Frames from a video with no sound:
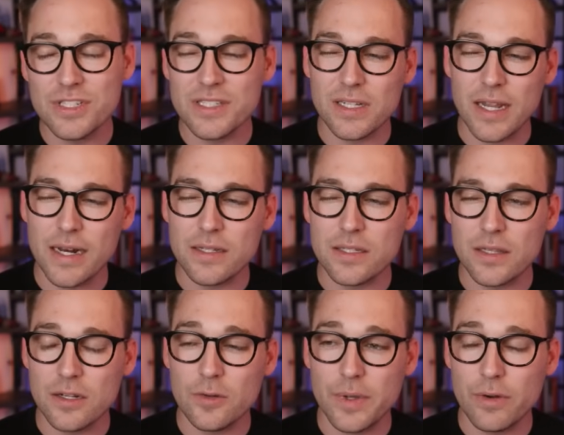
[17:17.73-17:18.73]
The data's a
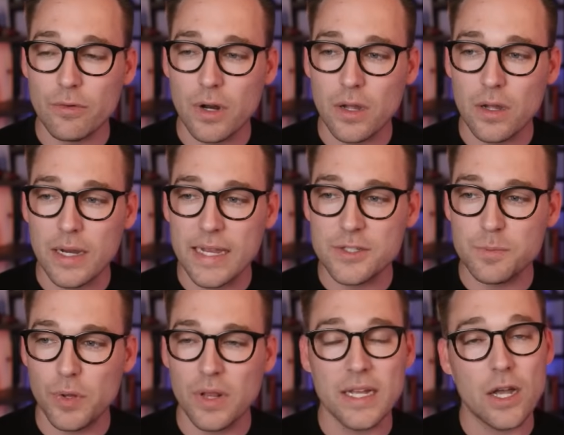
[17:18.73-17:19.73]
little bit wrong. It's
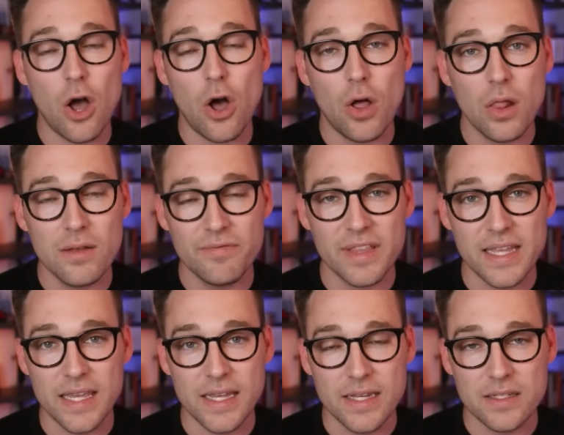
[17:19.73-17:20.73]
pulling all of the
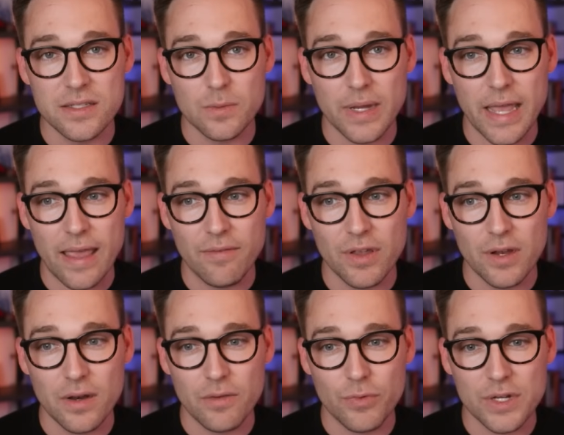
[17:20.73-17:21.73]
keys that we gave it,
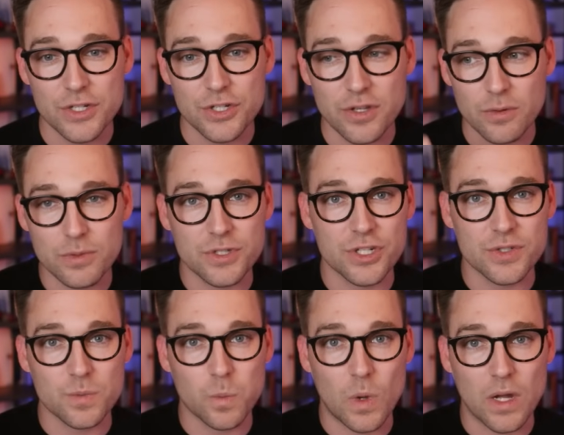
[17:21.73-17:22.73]
of which there was
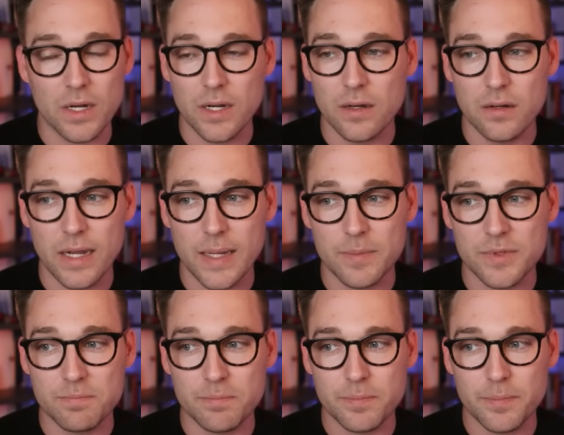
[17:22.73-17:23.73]
just one named
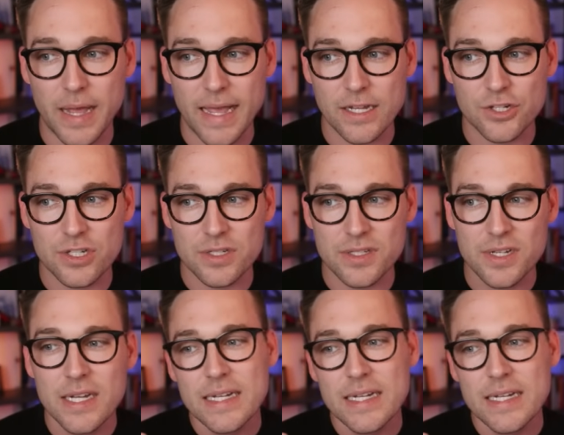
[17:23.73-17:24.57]
packages.